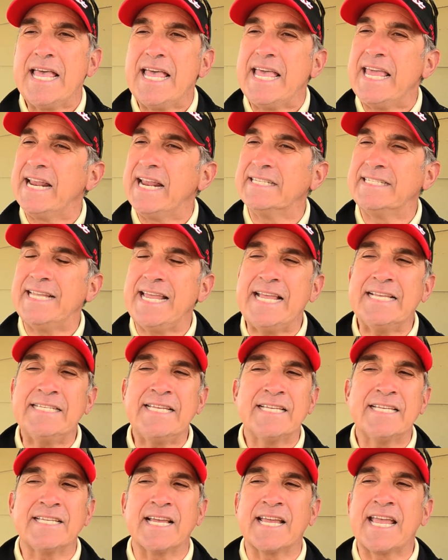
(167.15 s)
It is
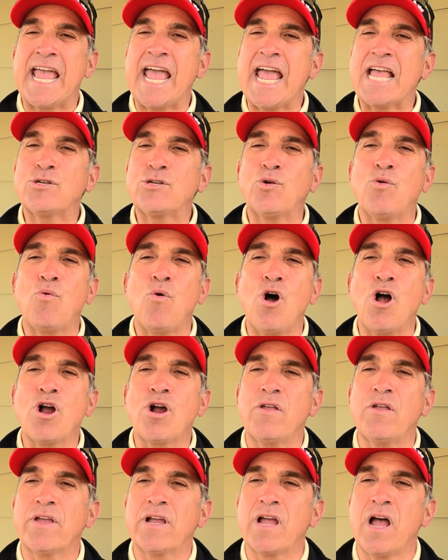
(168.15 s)
easy as a casual walk
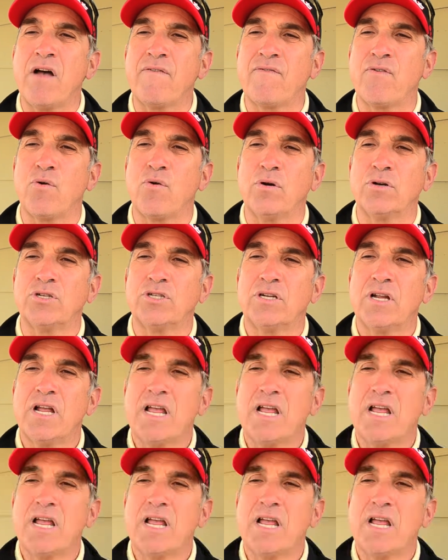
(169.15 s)
on the golf course.